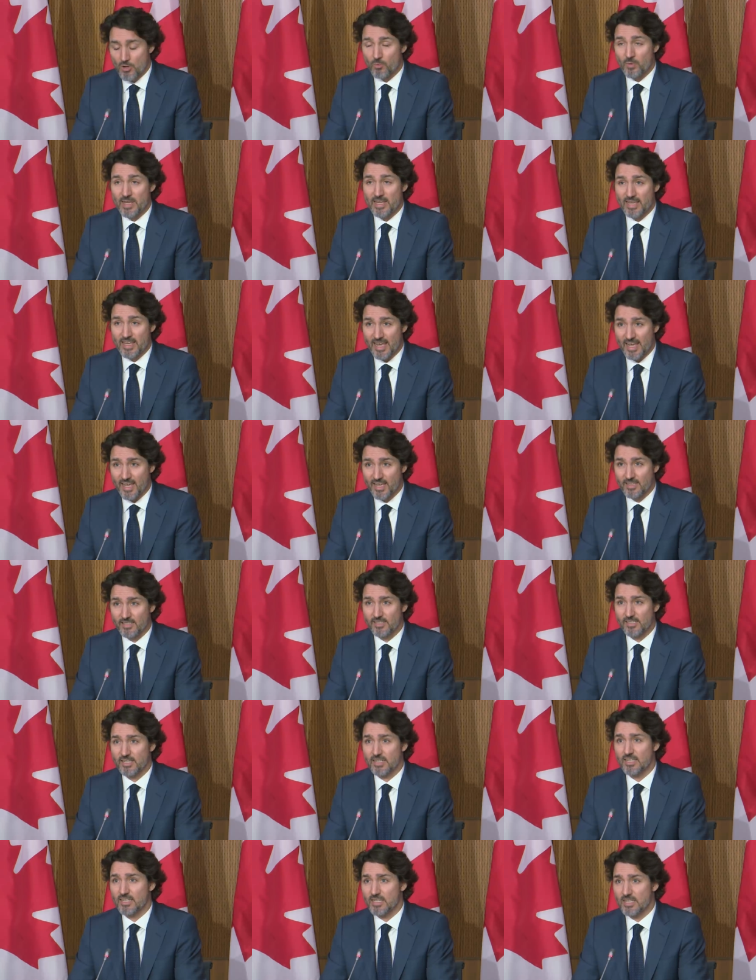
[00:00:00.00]
We can't
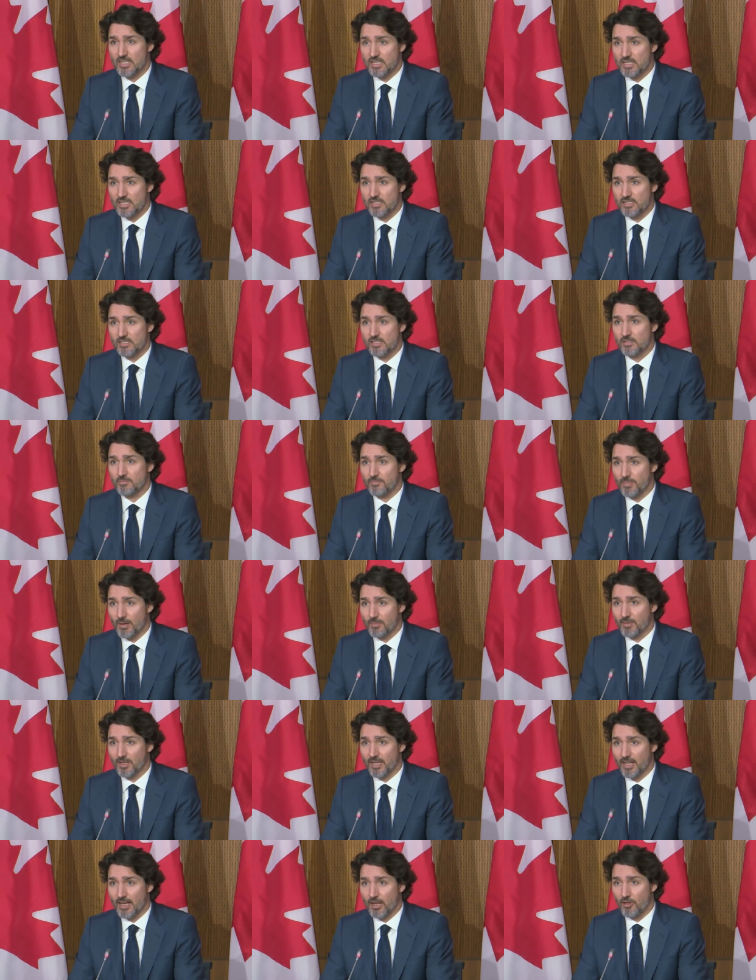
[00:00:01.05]
ease
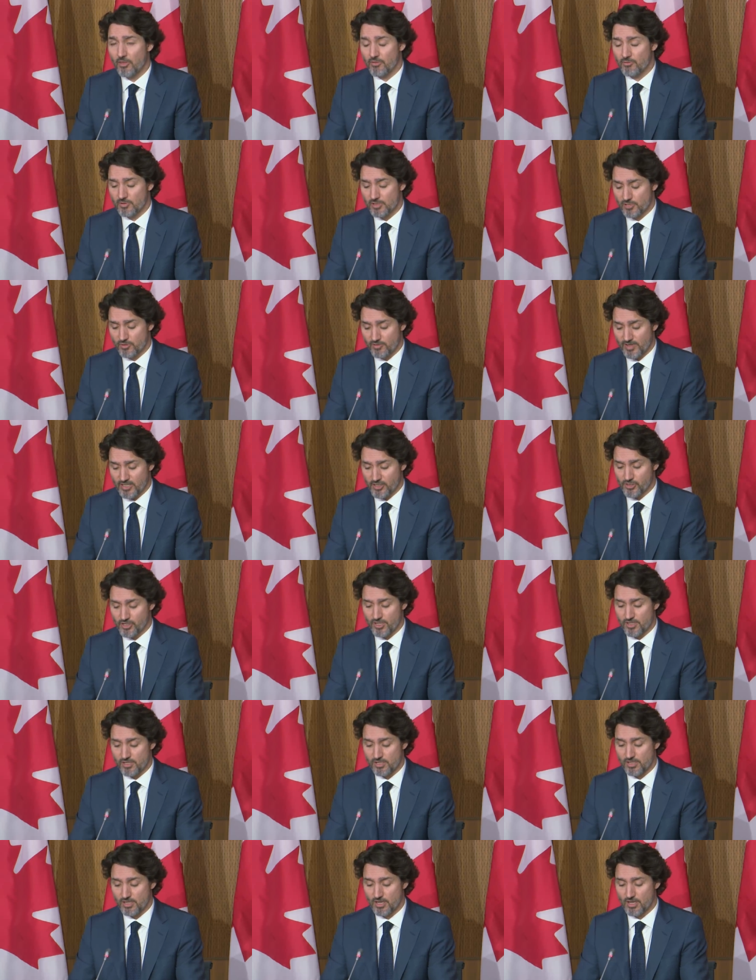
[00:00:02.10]
public health
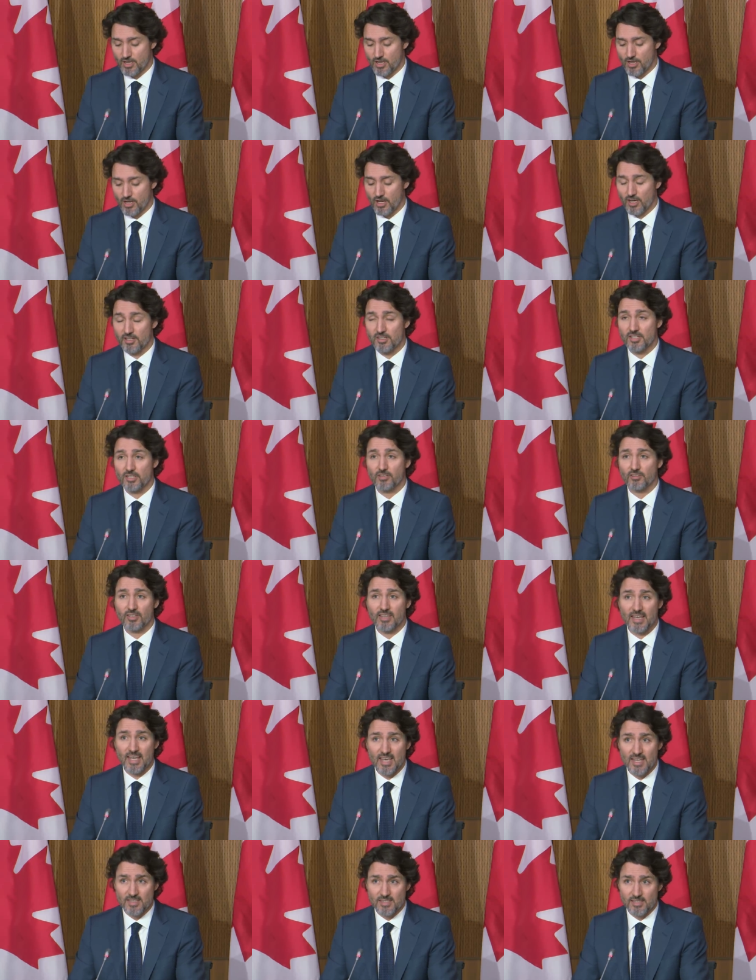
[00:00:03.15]
restrictions until
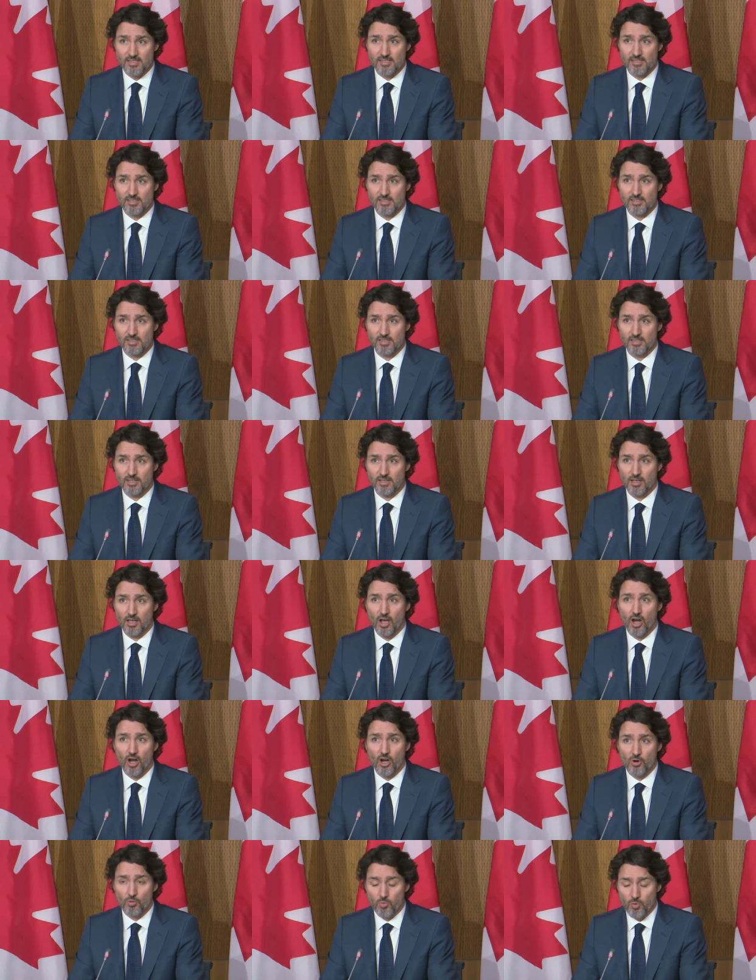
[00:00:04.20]
cases
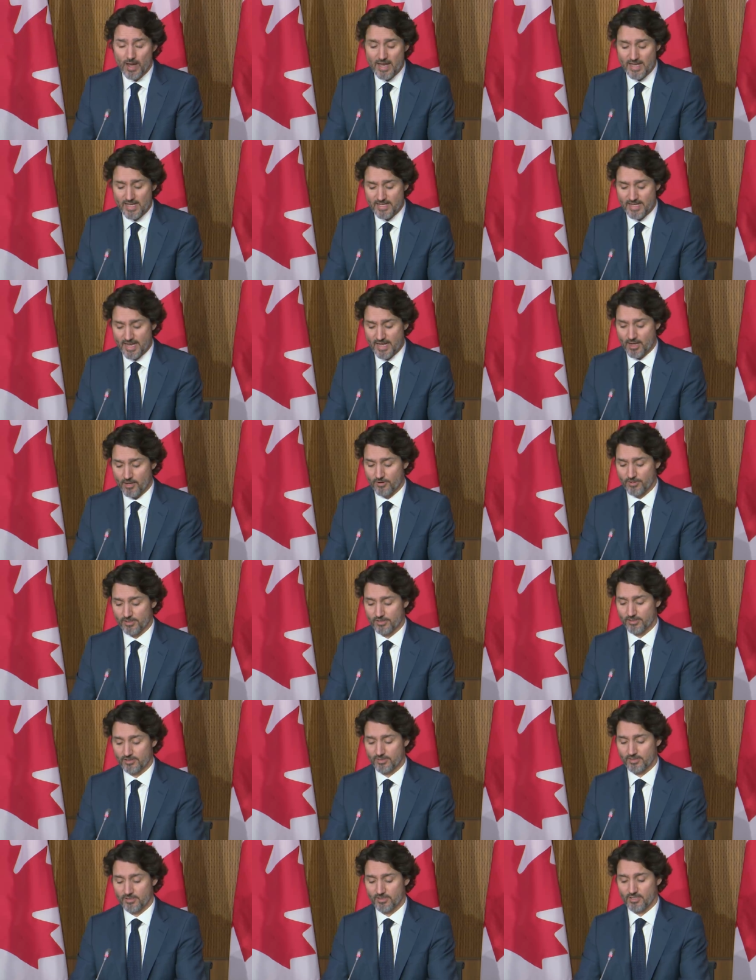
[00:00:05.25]
are way down.
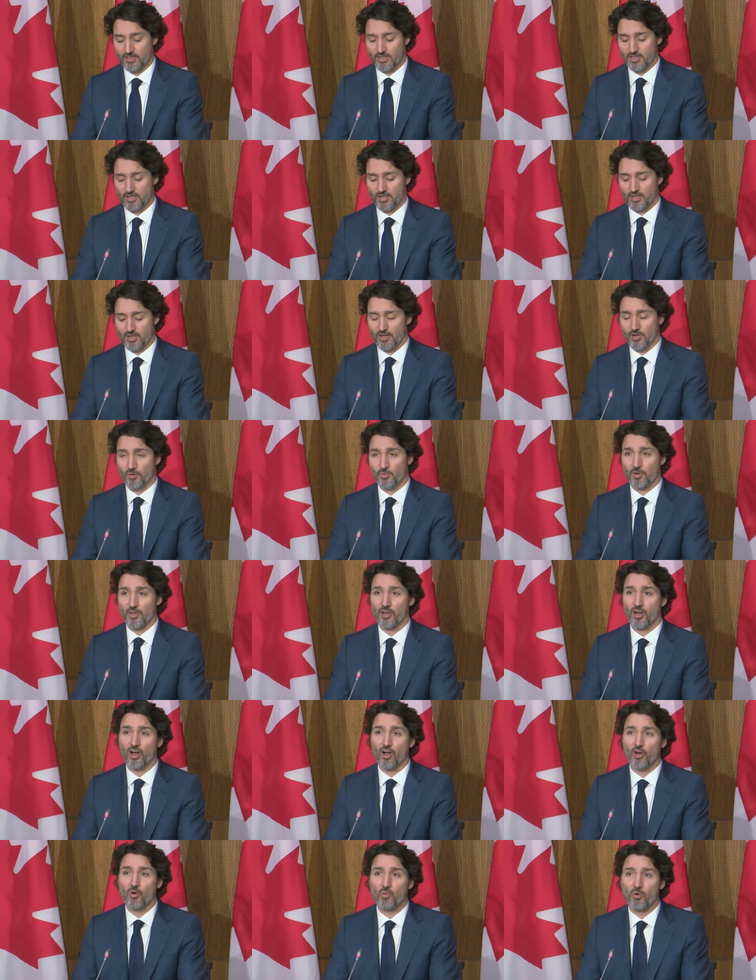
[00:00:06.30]
We
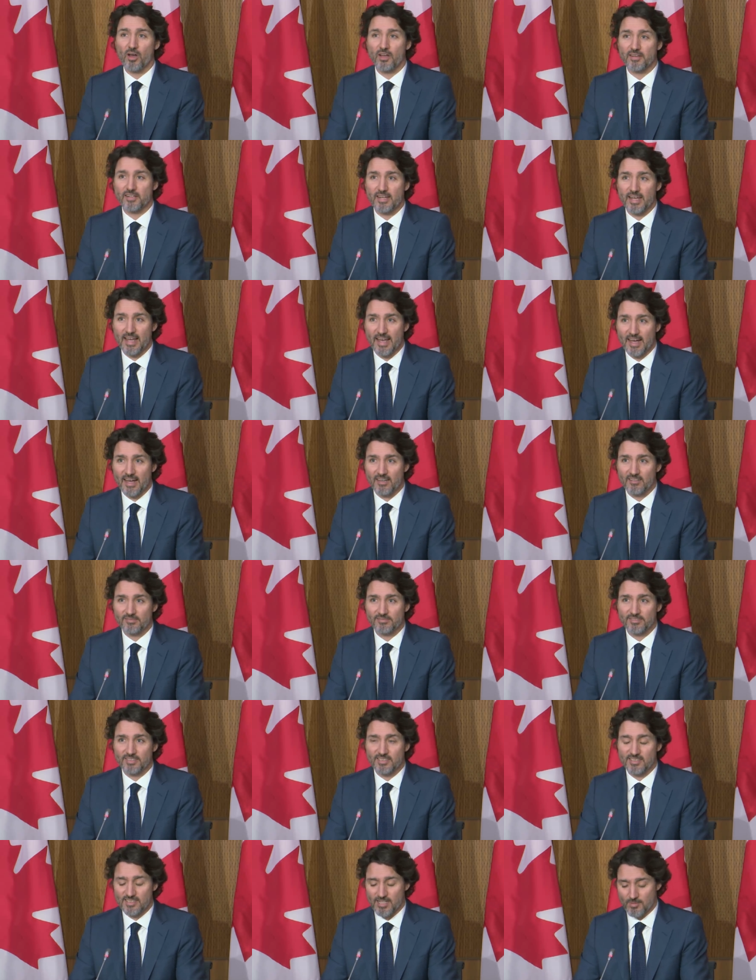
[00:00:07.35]
all want to have
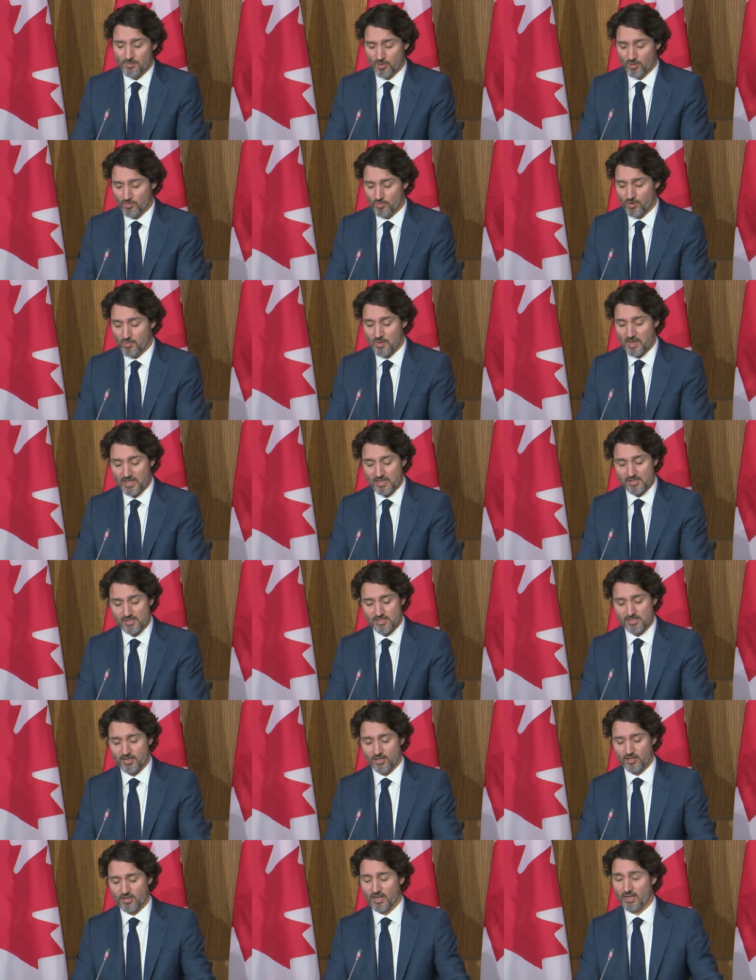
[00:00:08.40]
a summer where we can
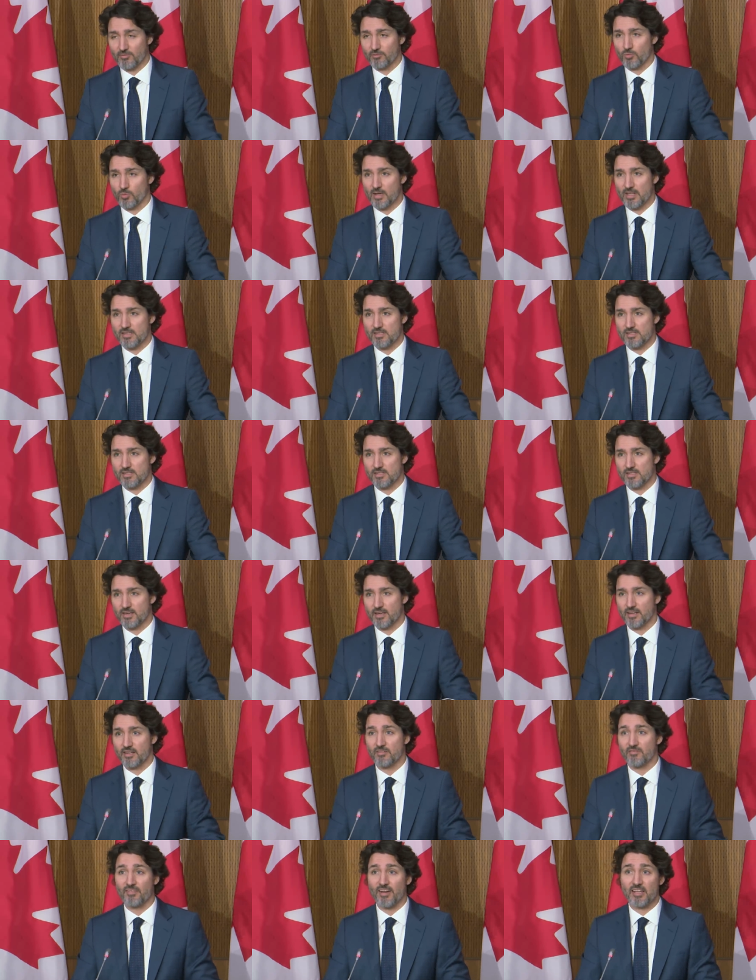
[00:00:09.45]
see our loved ones
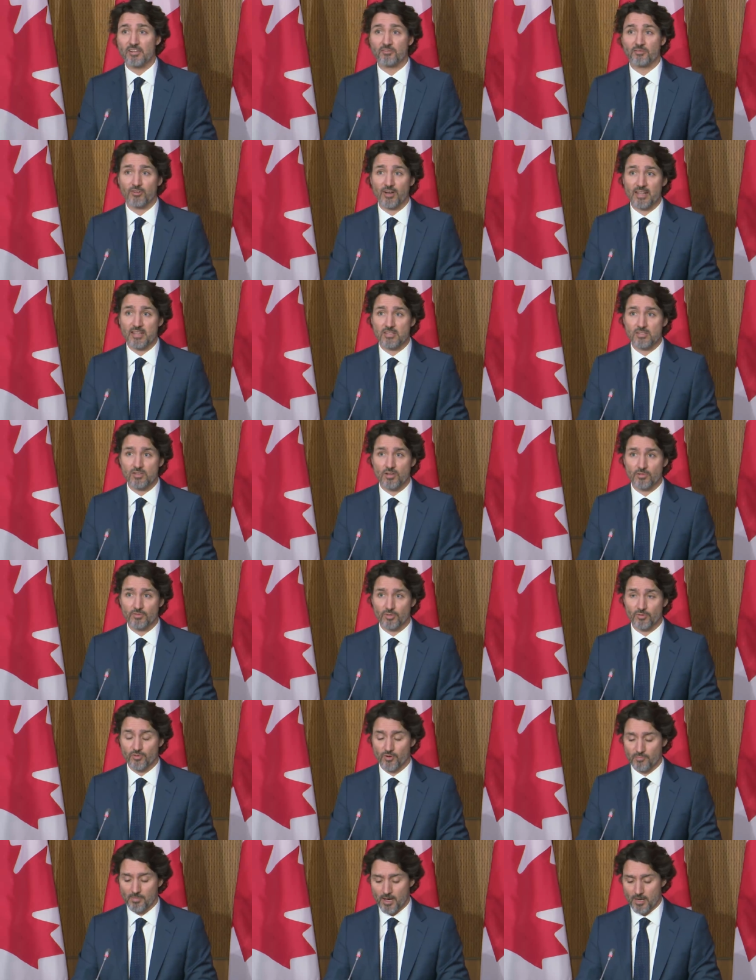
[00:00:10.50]
and invite friends over
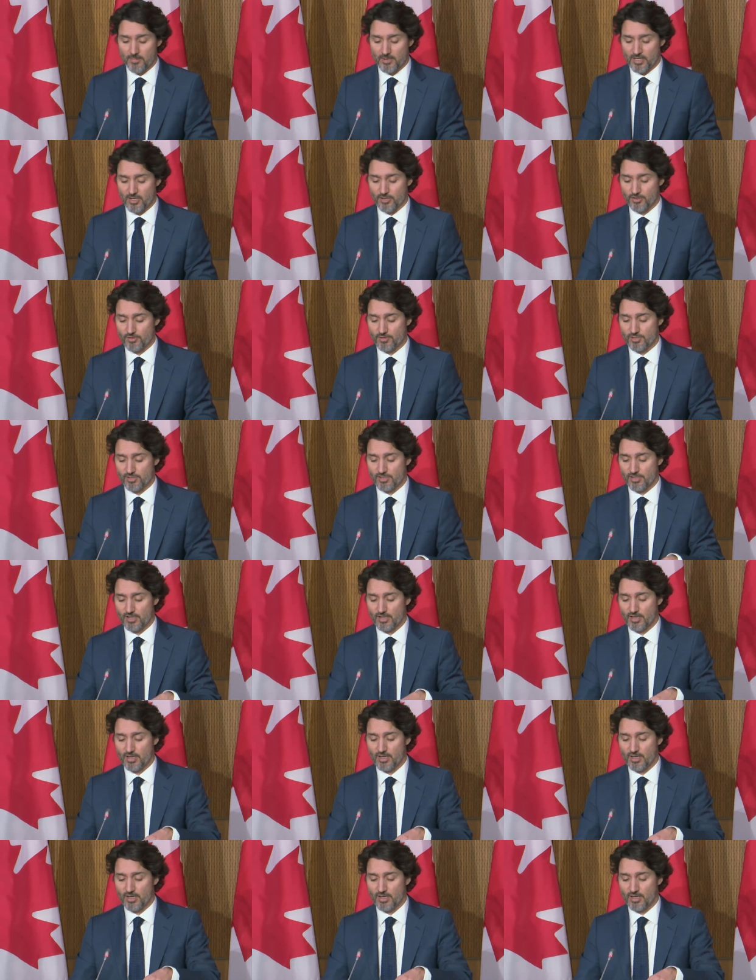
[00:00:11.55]
for barbecues.